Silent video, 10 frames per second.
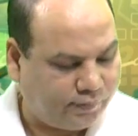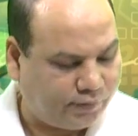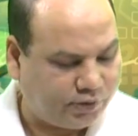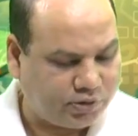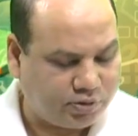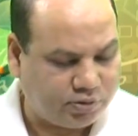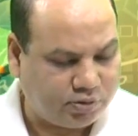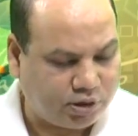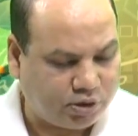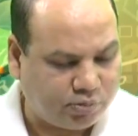First,
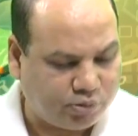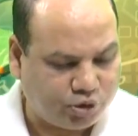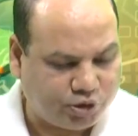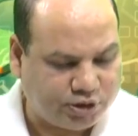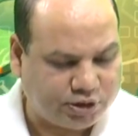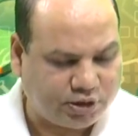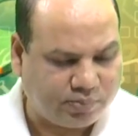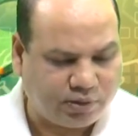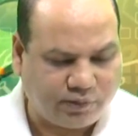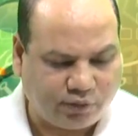now come to sixth
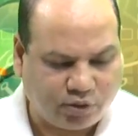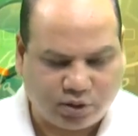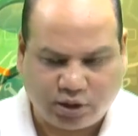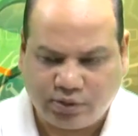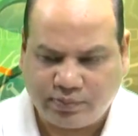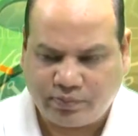number formula,